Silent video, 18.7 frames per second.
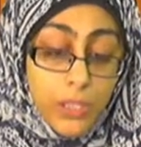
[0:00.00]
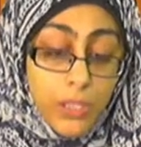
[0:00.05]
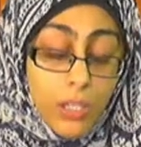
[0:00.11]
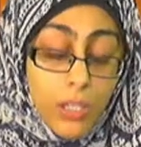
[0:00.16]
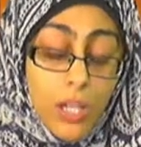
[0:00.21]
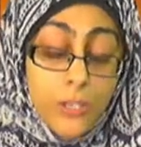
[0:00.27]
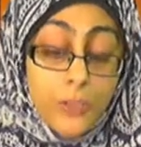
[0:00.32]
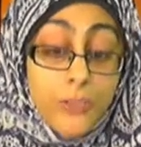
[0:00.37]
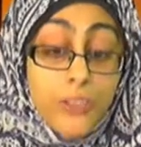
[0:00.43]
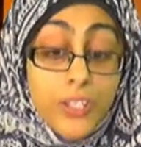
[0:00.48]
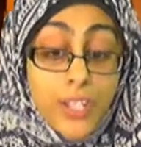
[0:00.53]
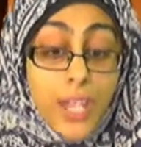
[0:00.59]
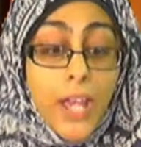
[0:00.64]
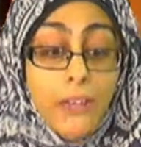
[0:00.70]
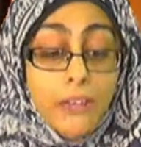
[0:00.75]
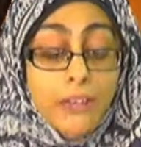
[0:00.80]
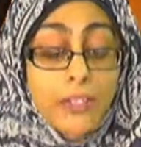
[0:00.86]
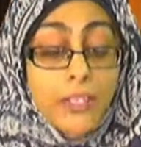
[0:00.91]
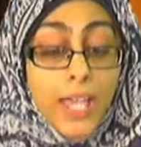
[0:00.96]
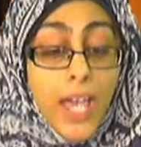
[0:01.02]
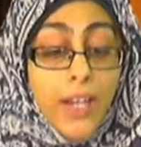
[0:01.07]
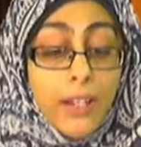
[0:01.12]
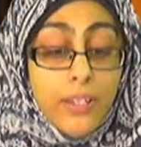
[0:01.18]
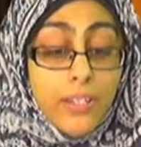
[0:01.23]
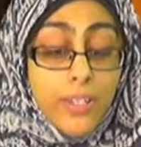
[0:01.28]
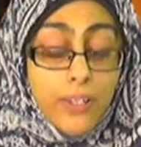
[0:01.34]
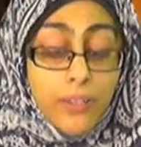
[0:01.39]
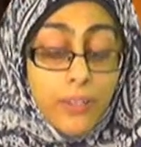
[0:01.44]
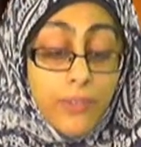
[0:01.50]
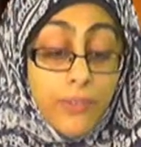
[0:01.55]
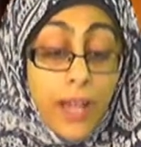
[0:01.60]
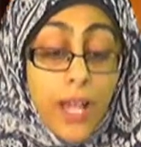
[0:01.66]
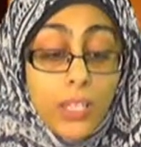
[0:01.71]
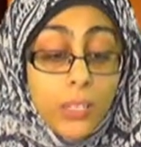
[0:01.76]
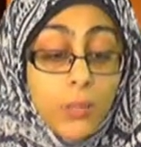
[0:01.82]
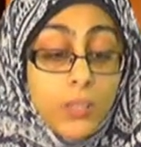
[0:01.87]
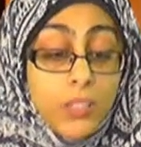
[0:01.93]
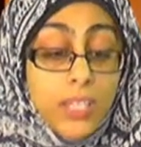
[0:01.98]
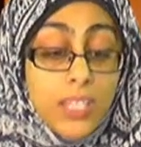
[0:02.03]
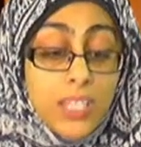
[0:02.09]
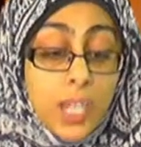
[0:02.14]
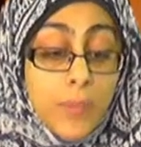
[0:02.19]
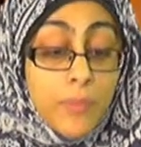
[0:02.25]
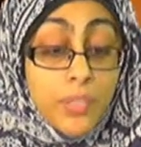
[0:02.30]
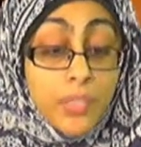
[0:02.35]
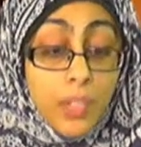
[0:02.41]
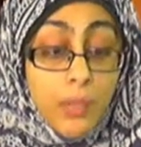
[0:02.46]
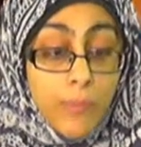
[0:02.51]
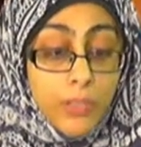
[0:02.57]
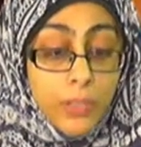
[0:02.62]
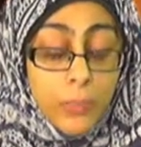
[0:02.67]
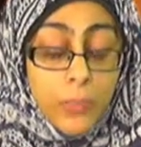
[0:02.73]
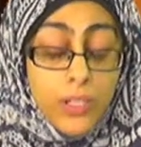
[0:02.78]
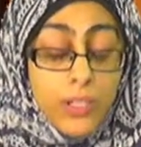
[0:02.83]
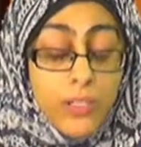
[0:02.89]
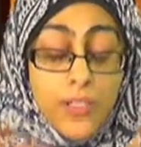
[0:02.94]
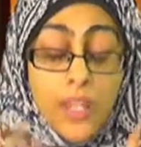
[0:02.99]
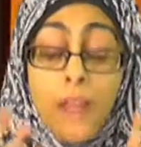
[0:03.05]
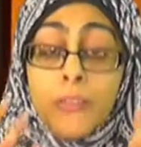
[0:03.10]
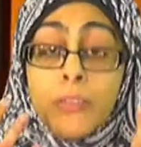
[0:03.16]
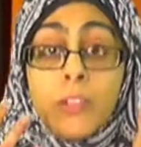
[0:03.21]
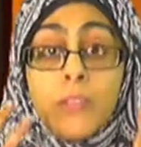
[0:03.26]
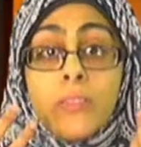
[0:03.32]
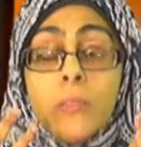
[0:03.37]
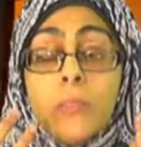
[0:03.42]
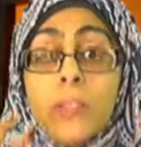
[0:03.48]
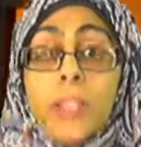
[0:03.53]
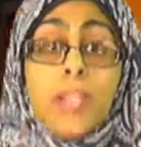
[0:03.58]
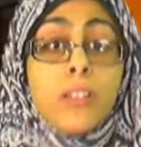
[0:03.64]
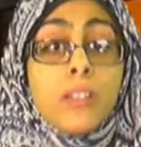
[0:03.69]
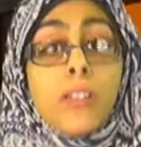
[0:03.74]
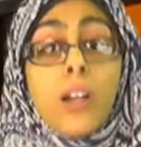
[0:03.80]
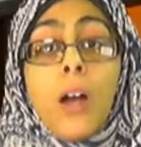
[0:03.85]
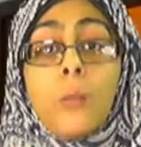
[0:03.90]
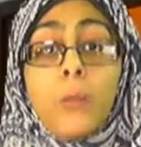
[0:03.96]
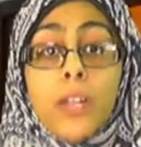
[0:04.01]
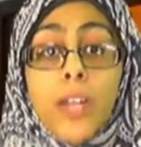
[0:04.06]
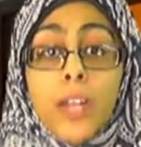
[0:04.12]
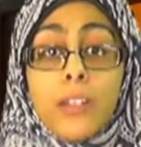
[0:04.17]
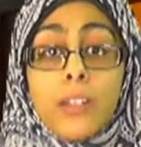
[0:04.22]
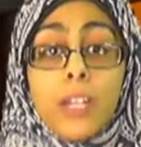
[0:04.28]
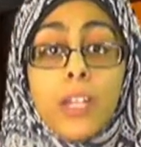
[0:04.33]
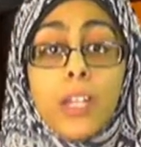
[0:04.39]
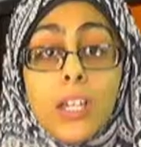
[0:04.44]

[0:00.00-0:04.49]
understand her status and her value in Islam is something we can never even begin to comprehend.